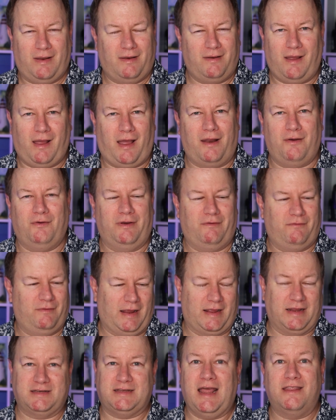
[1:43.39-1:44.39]
I don't even,
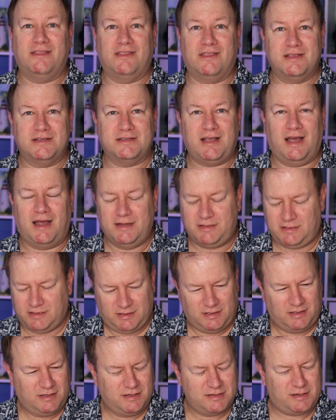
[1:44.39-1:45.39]
like a tenth of the size,
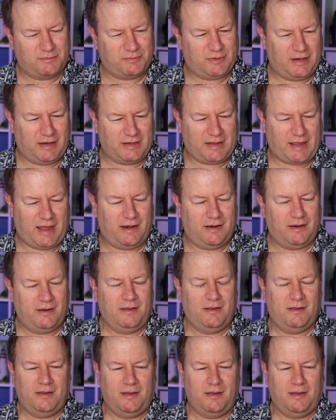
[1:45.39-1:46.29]
something like that.